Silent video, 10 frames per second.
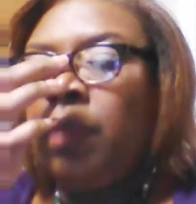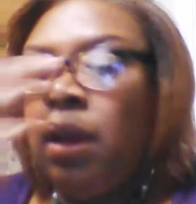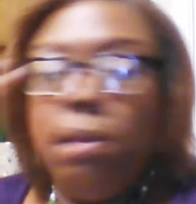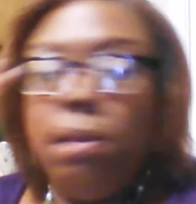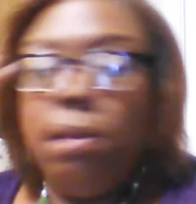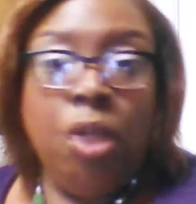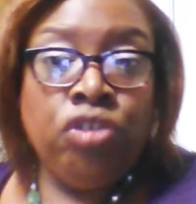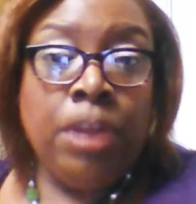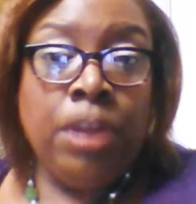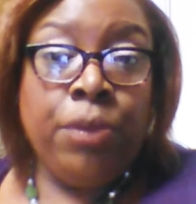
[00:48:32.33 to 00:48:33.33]
Marshall,
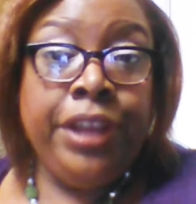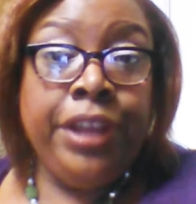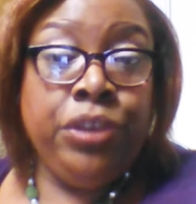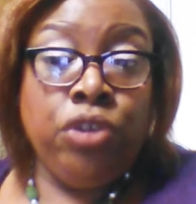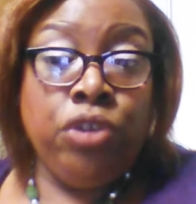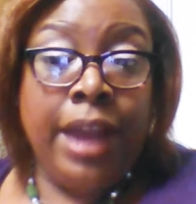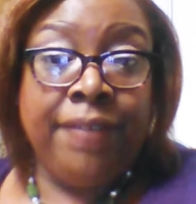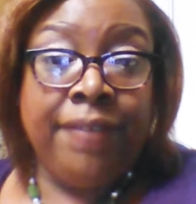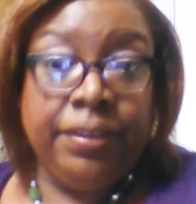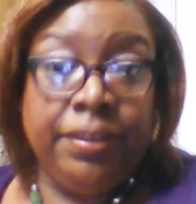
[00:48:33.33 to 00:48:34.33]
I'm ringing you. You're going to have
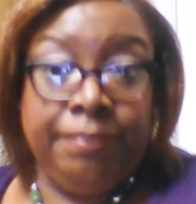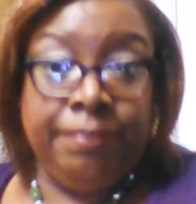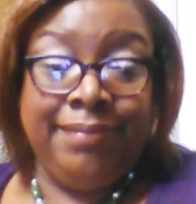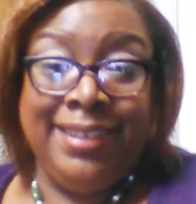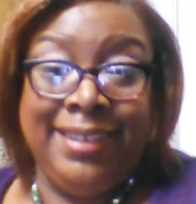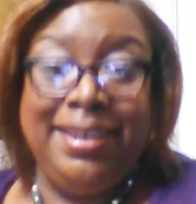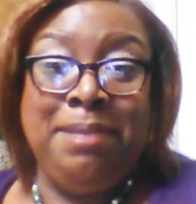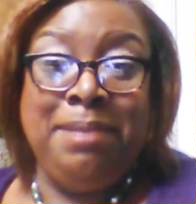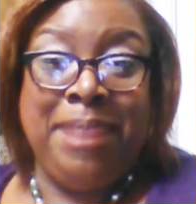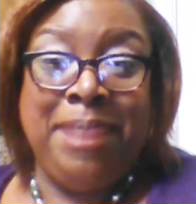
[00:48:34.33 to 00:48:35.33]
to
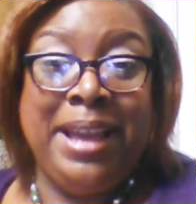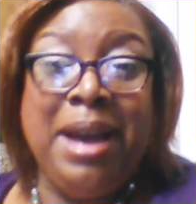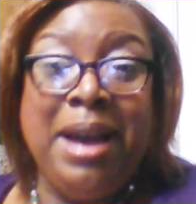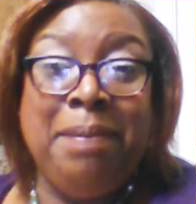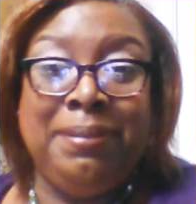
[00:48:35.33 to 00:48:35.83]
pick up.